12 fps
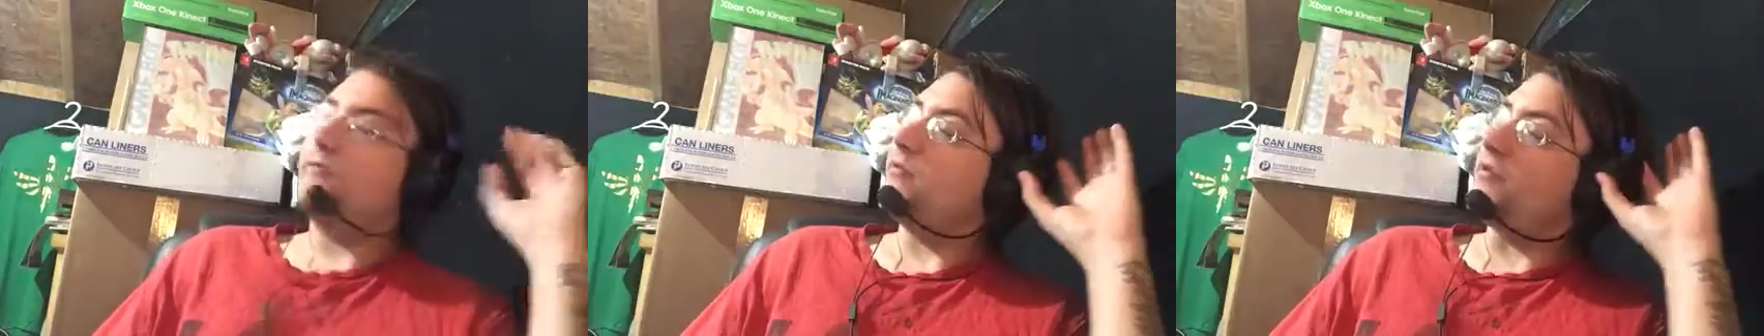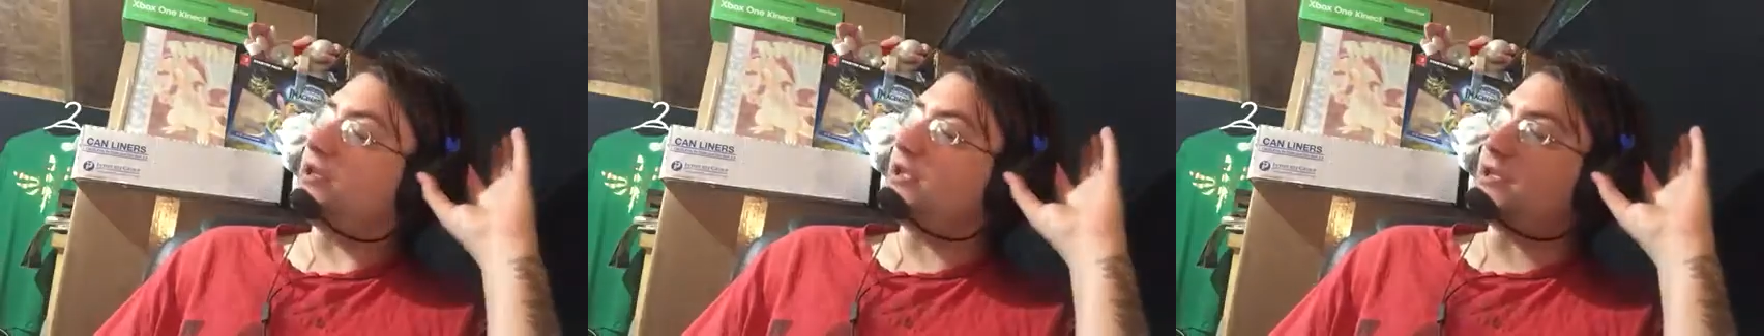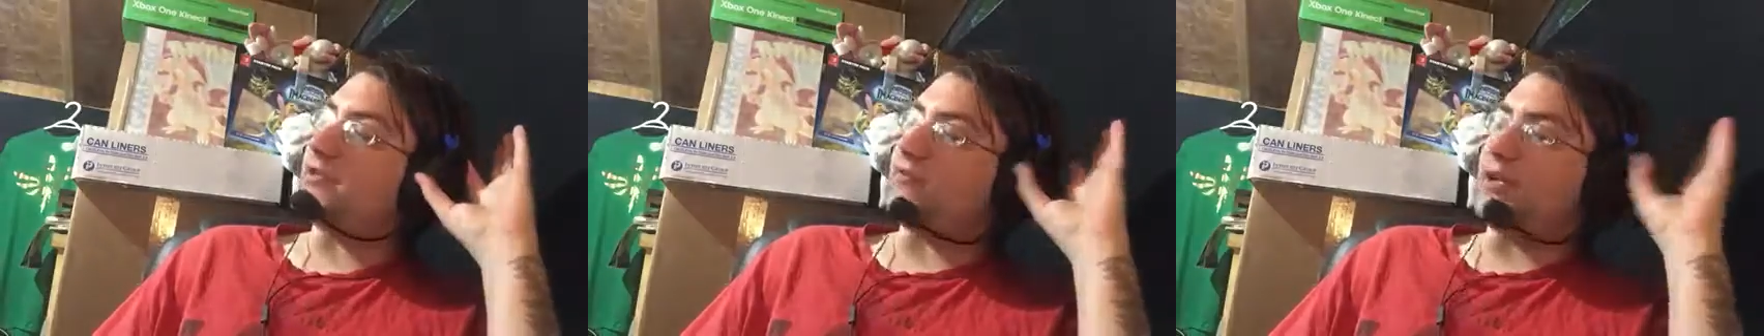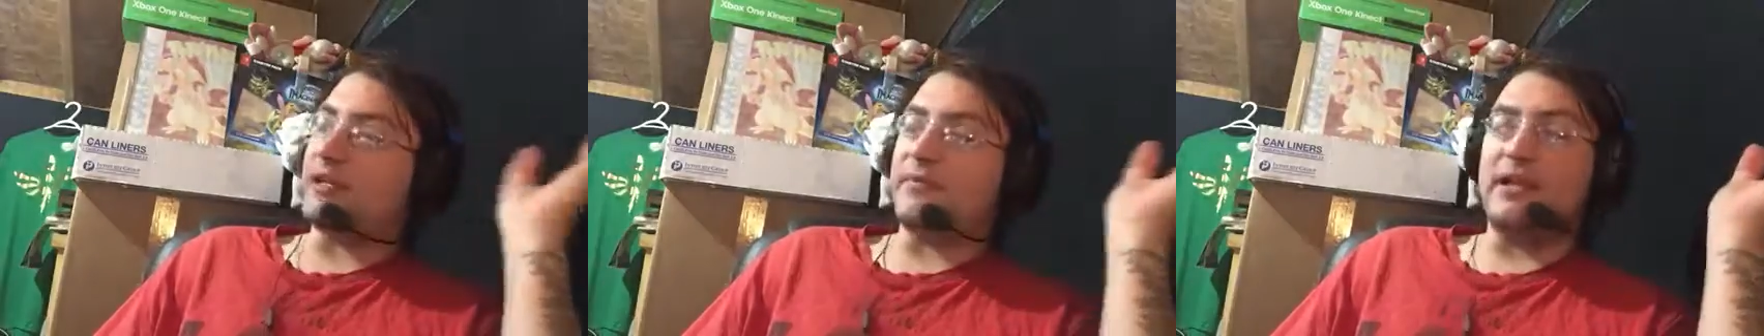without the
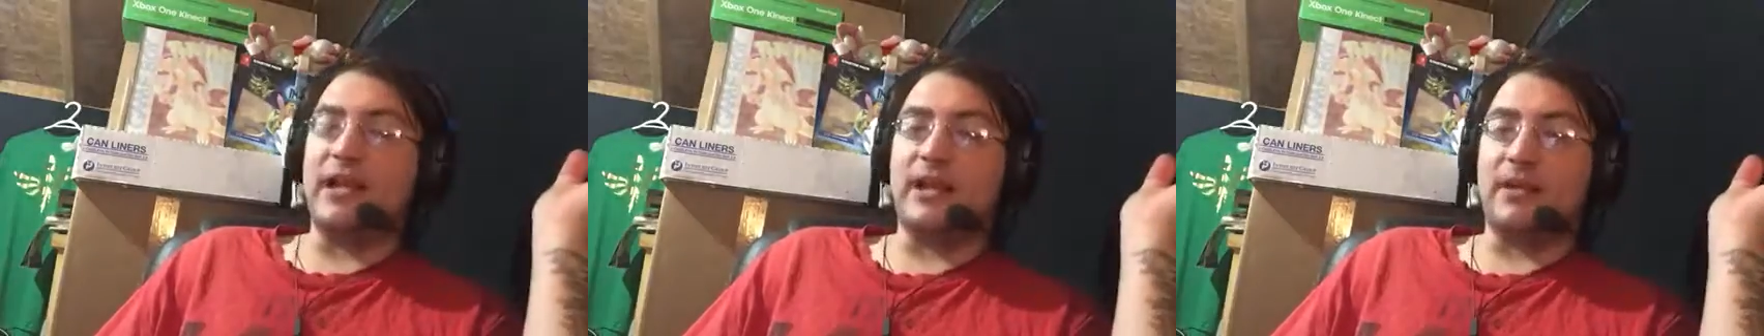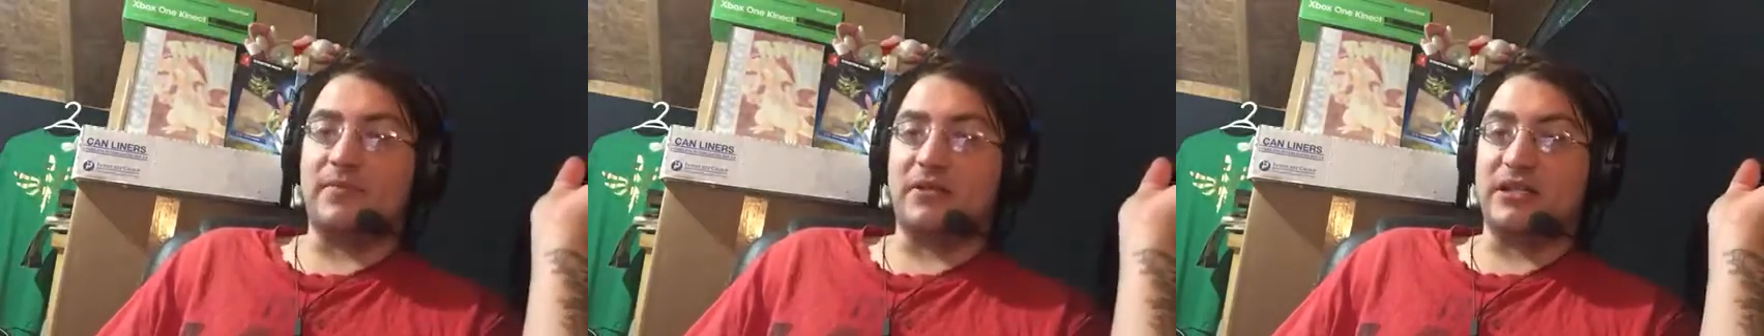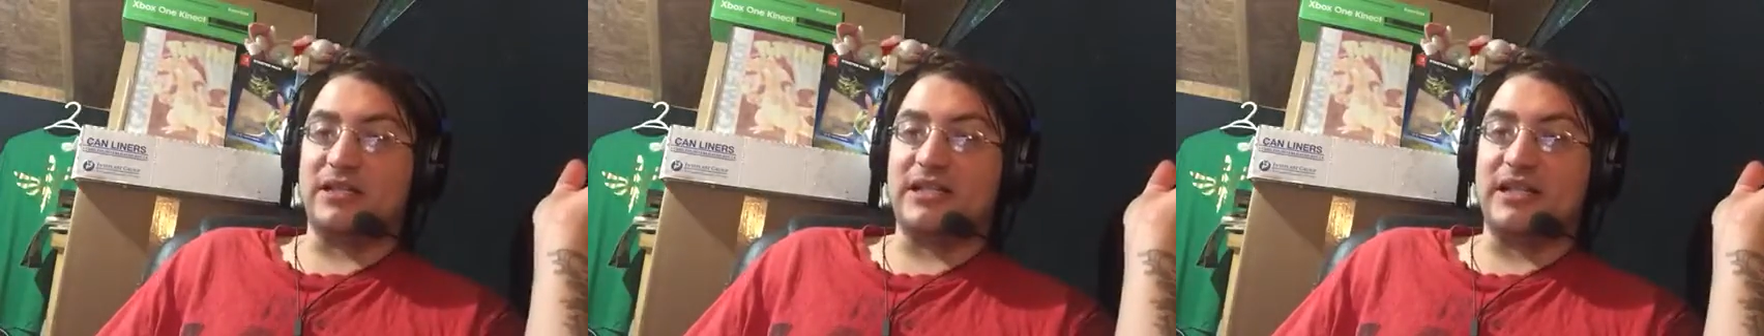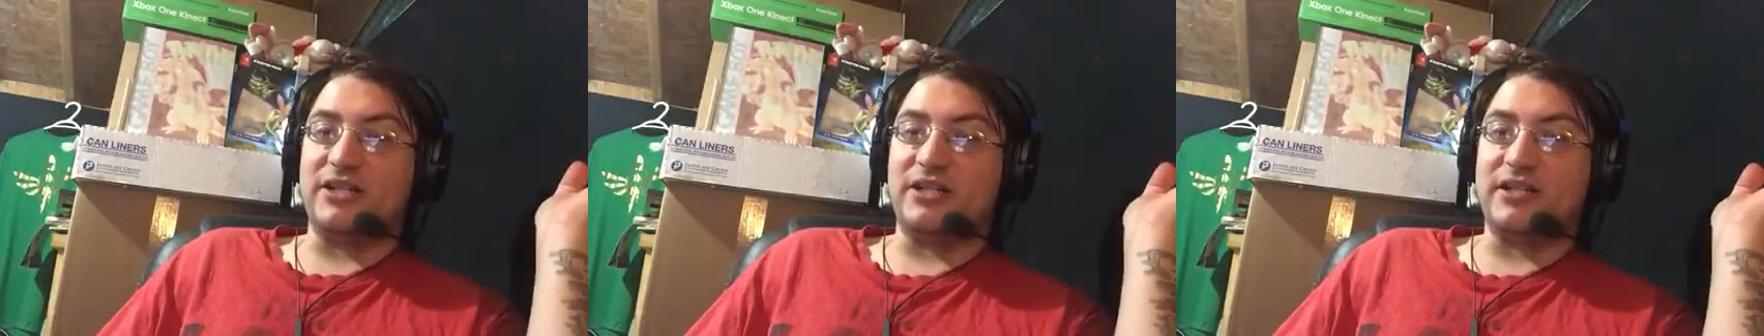random
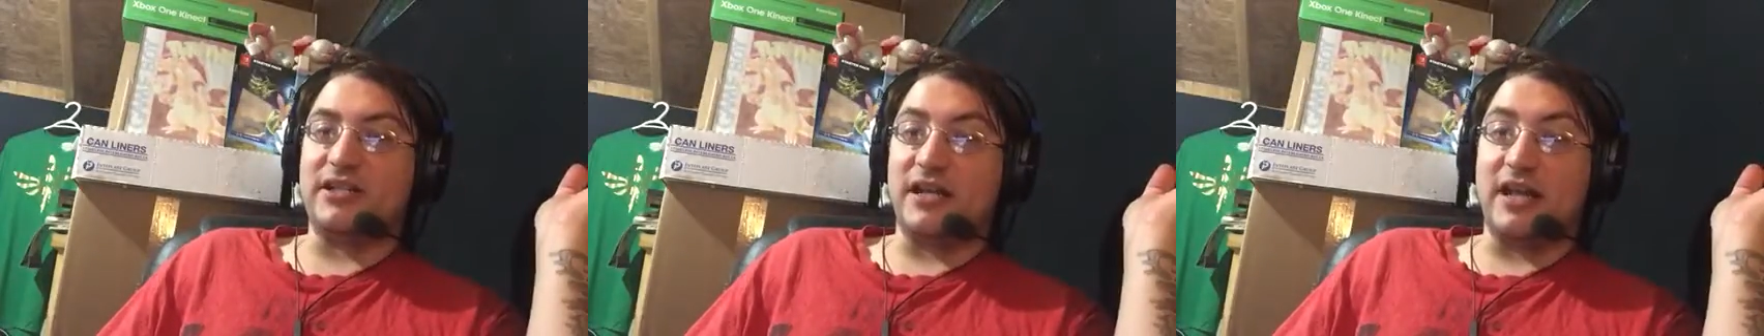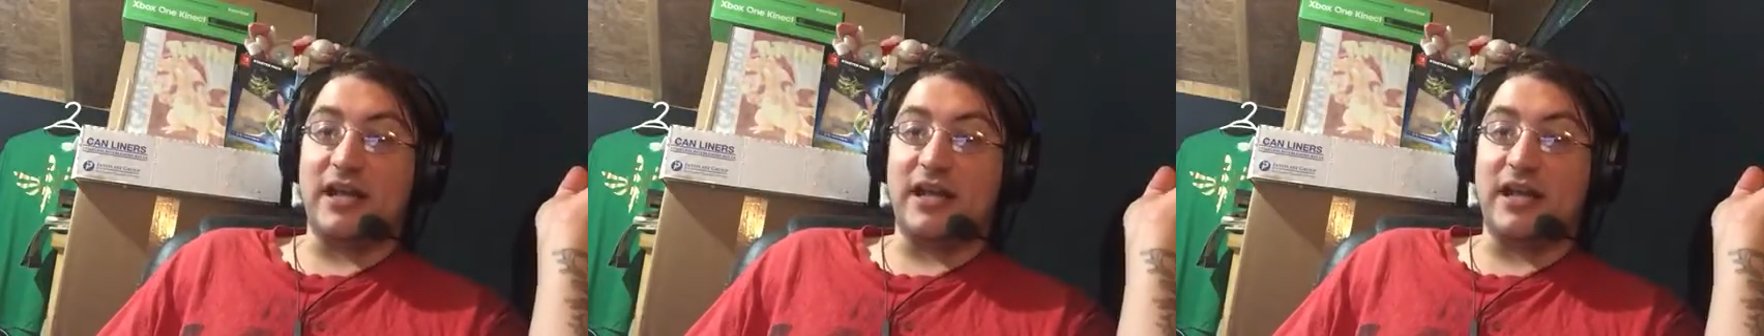capitalizations that